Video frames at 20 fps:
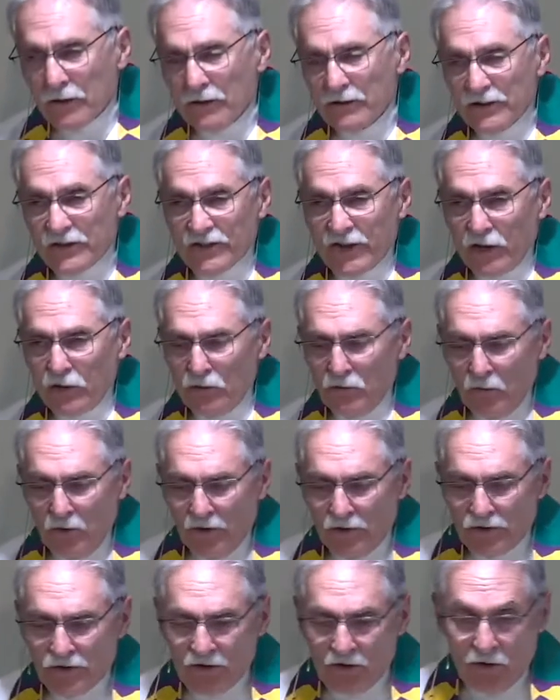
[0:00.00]
The second
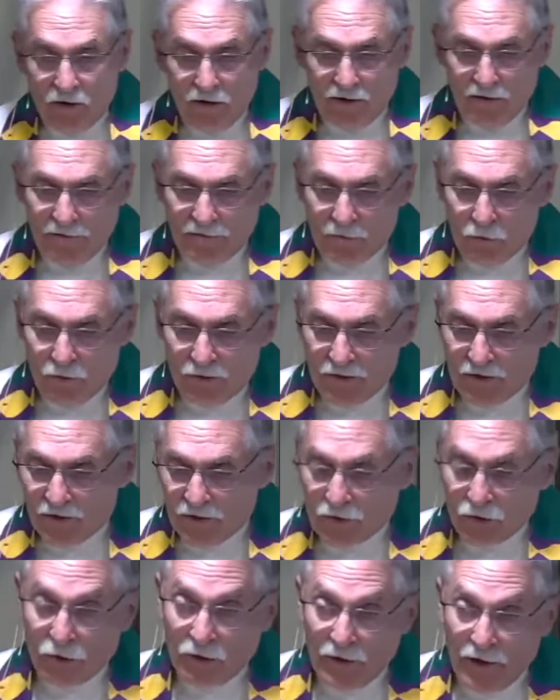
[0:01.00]
one, is, of course,
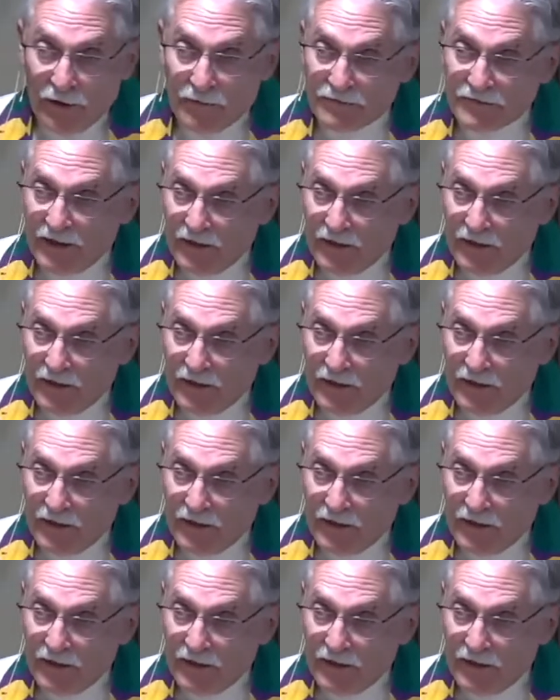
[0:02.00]
is to love